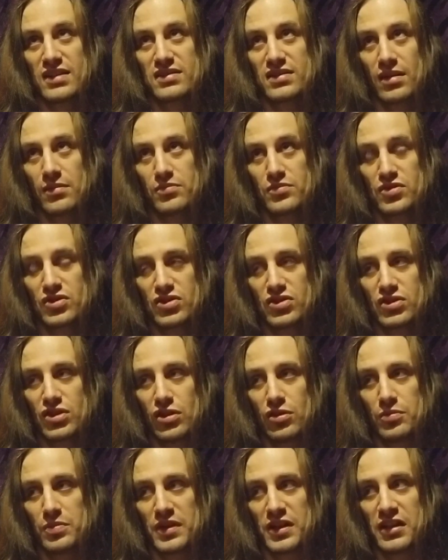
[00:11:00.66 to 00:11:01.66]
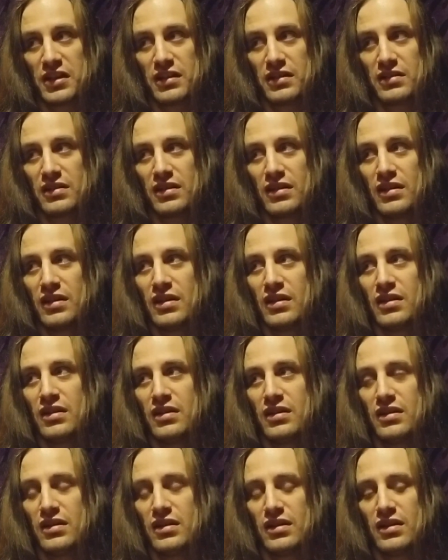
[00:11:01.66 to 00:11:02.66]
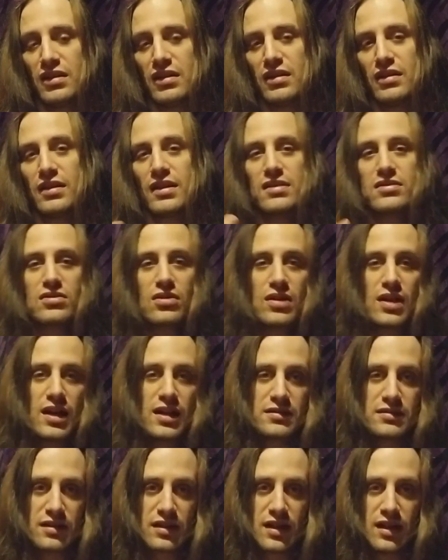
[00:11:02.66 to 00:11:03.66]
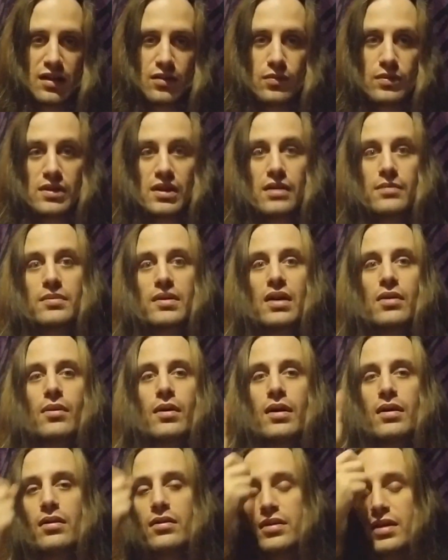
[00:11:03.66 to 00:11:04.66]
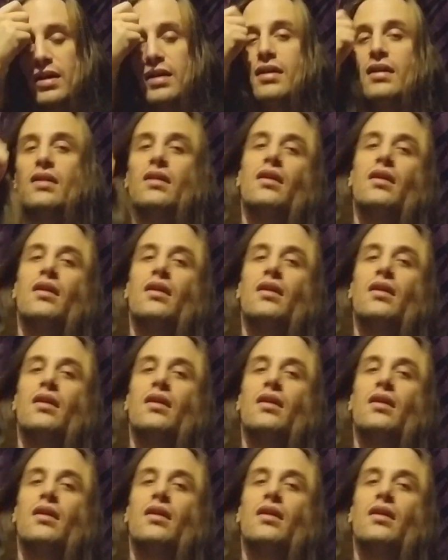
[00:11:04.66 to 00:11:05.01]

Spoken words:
something stupid, that's okay, it's a kid, but let him get away with it.